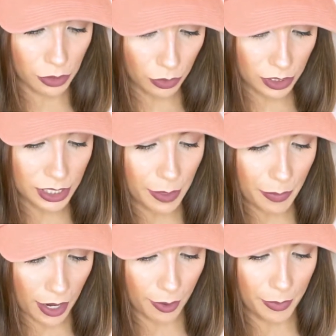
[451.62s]
cruelty,
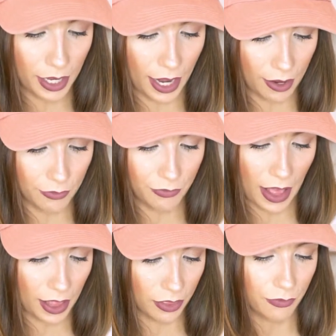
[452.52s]
paraben, and
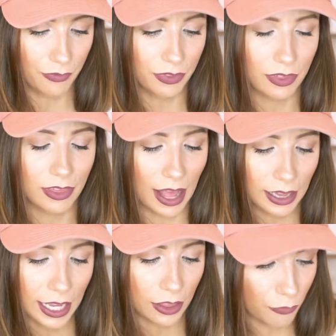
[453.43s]

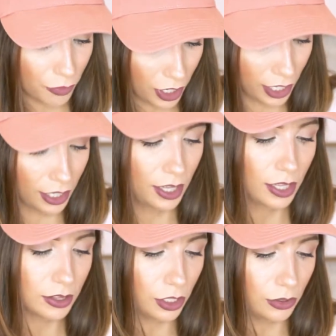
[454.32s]
phthalate free.
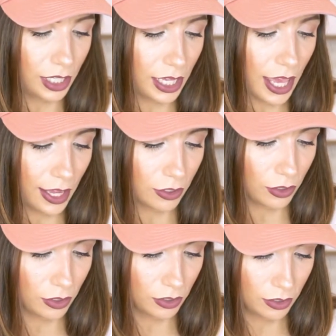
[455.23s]
The unique
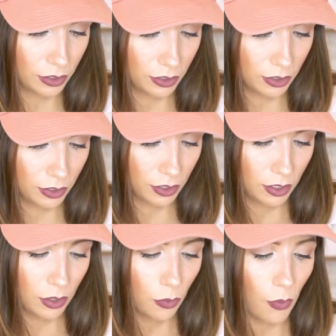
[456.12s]
handle.
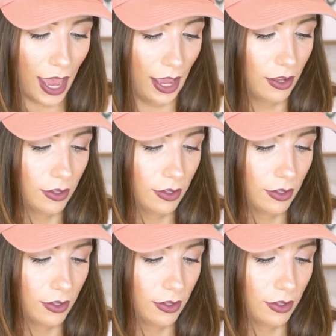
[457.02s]
Wait.